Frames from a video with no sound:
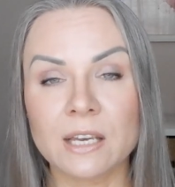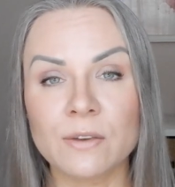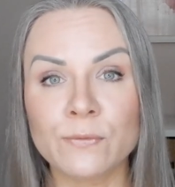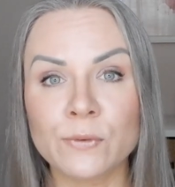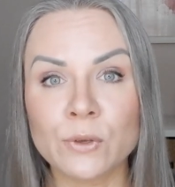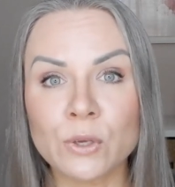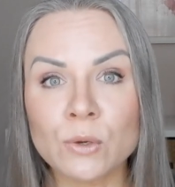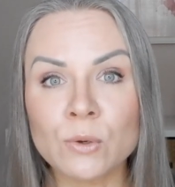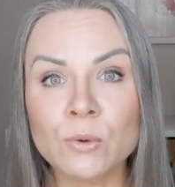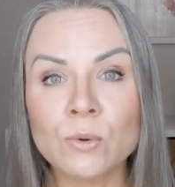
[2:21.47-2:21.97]

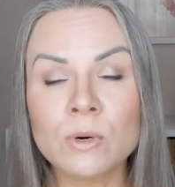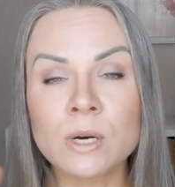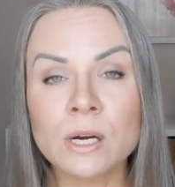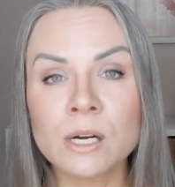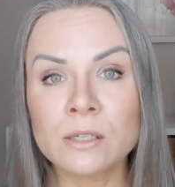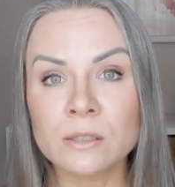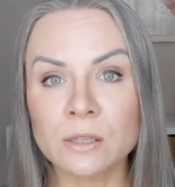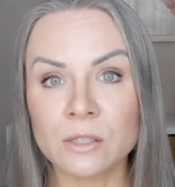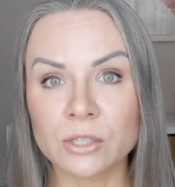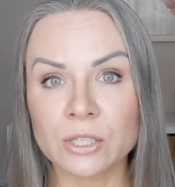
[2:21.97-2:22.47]
If you
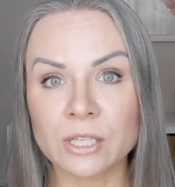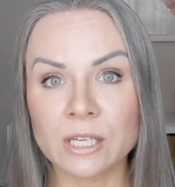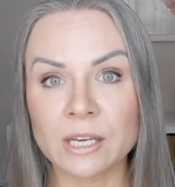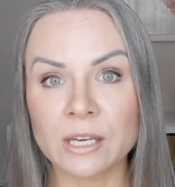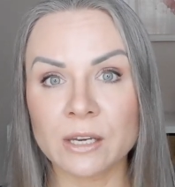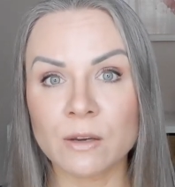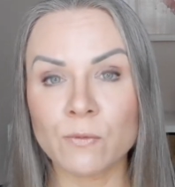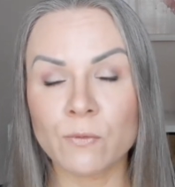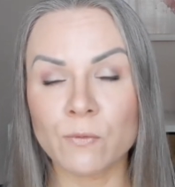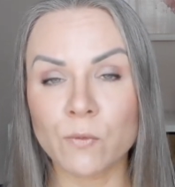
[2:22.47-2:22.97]
are
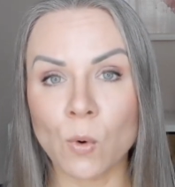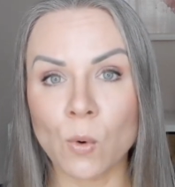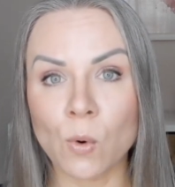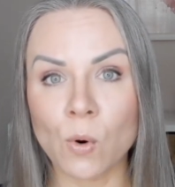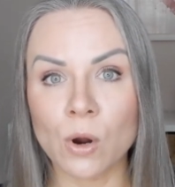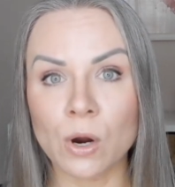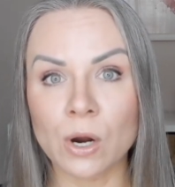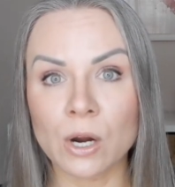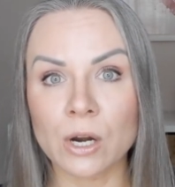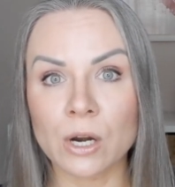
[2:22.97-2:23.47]
looking
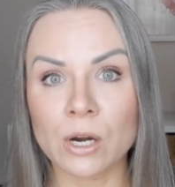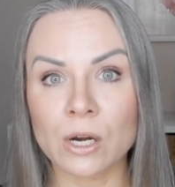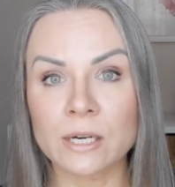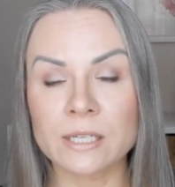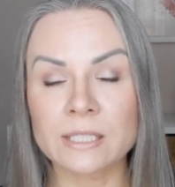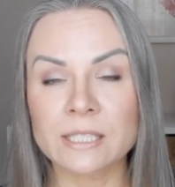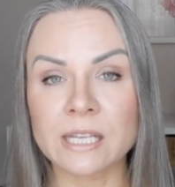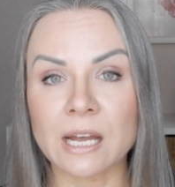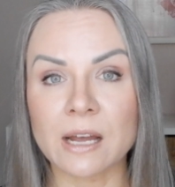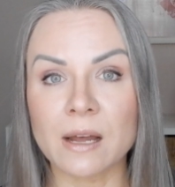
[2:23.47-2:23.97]

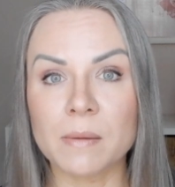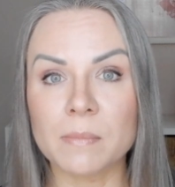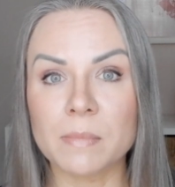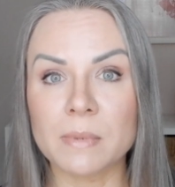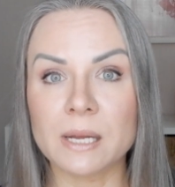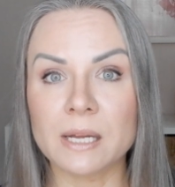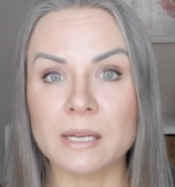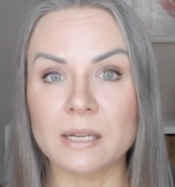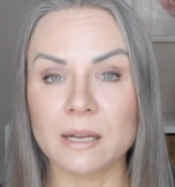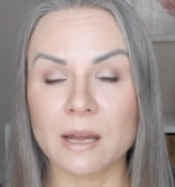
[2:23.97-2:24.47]
for some